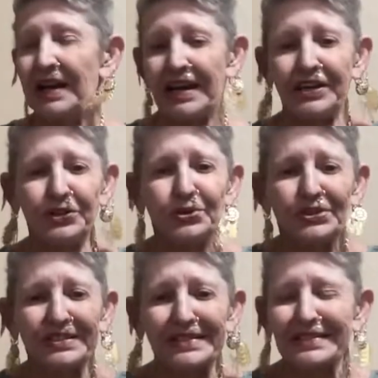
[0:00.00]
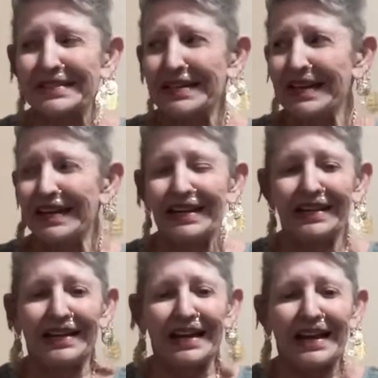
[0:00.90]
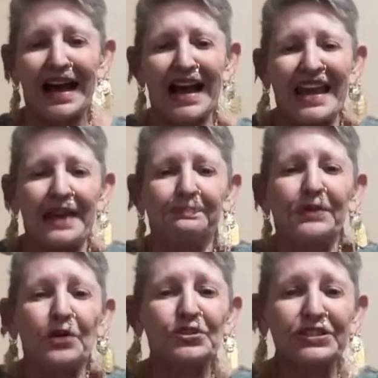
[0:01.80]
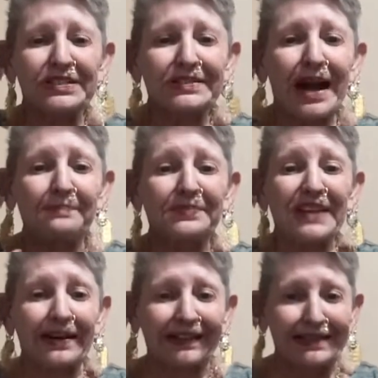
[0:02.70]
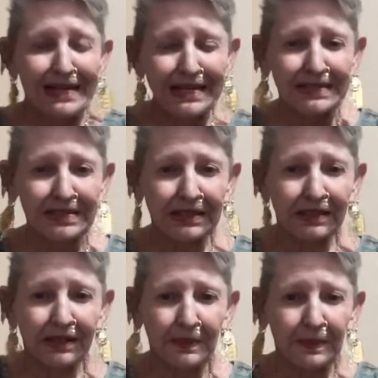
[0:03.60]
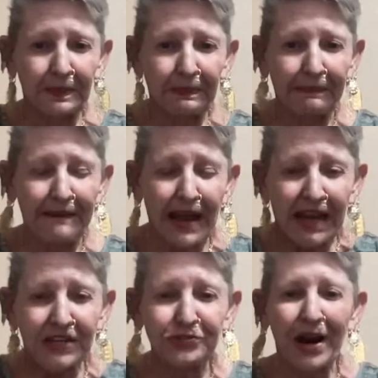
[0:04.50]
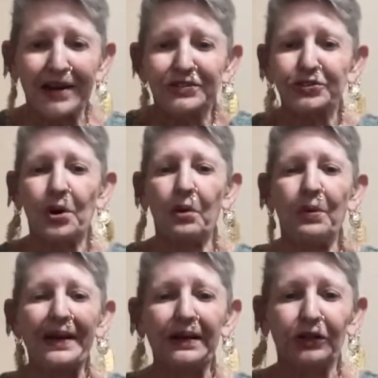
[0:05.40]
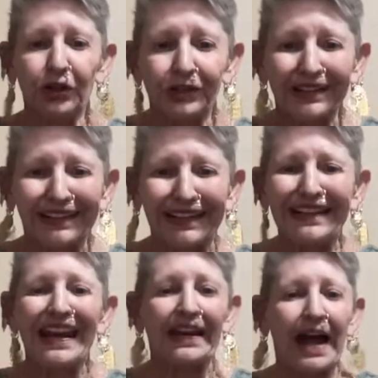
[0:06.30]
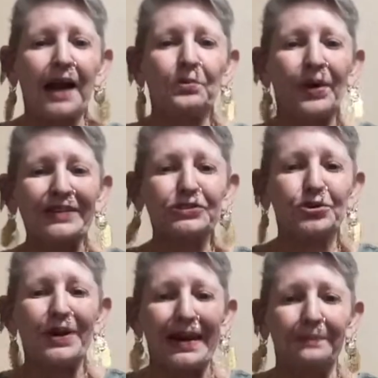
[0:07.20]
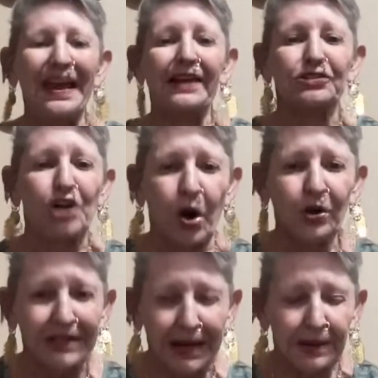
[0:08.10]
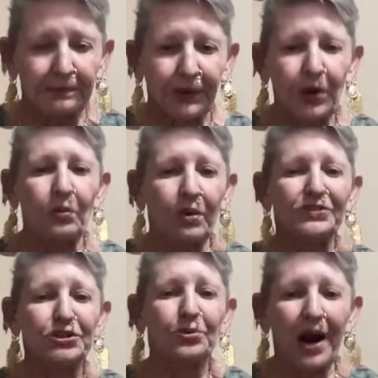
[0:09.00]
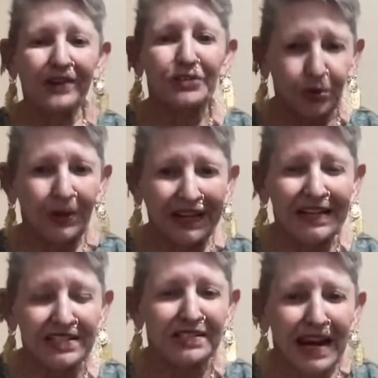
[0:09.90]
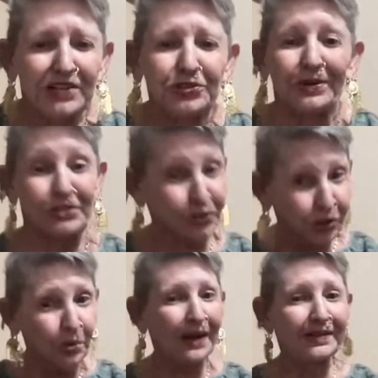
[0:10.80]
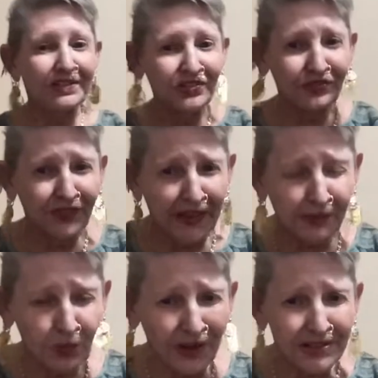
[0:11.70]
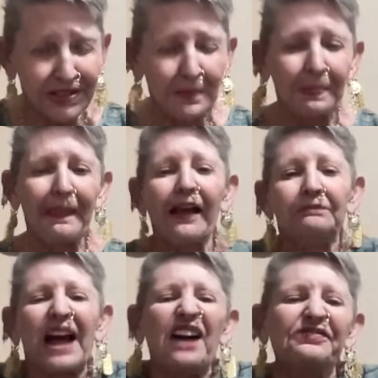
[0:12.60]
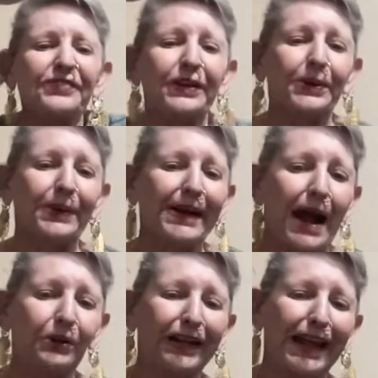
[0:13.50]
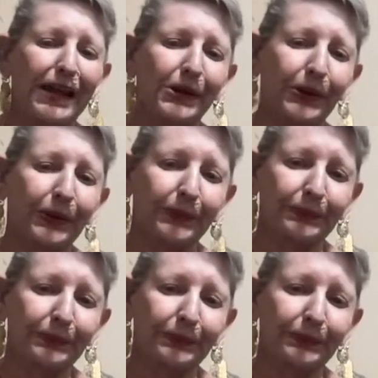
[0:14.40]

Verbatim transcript: He uses hypnosis type techniques. He tries to awaken Kundalini, and I went to him and told him, What you are doing is dangerous. You know what his thing was? I'll figure it out later.